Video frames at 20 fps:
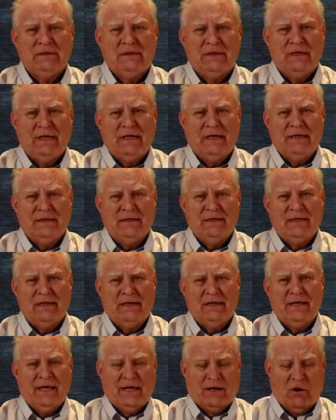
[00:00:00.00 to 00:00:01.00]
and, uh,
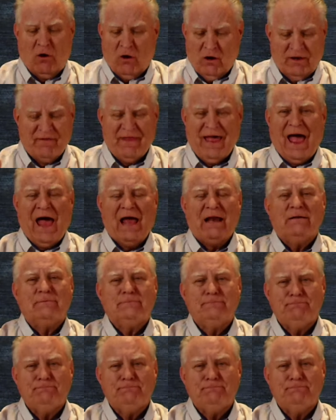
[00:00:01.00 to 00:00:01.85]
and all of that.